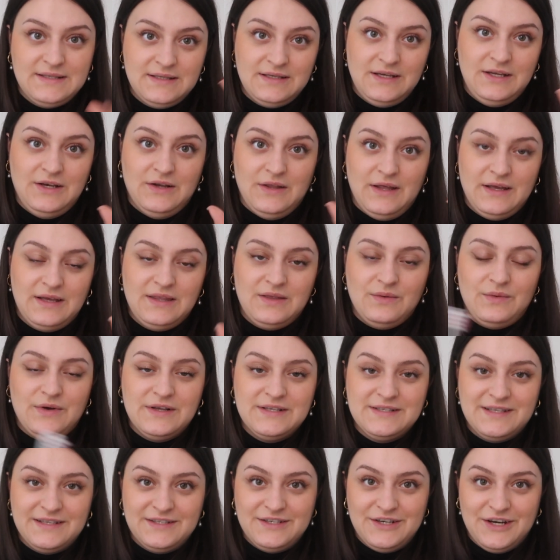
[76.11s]
you know, like the
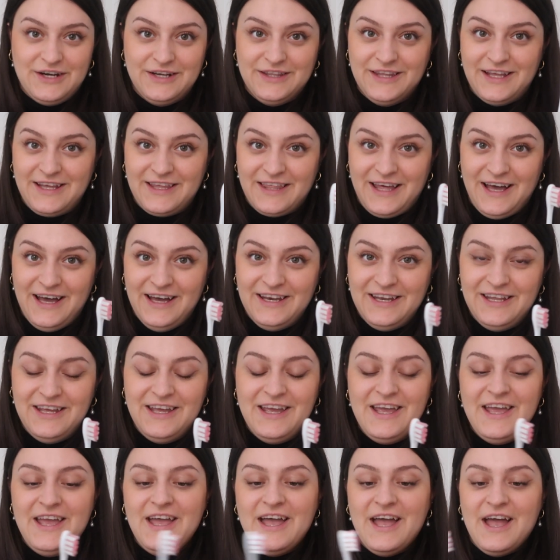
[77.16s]
ones that turn like that,
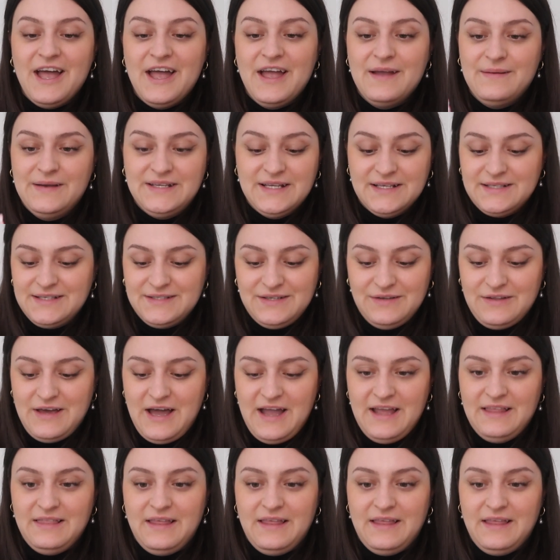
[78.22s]
it doesn't do that.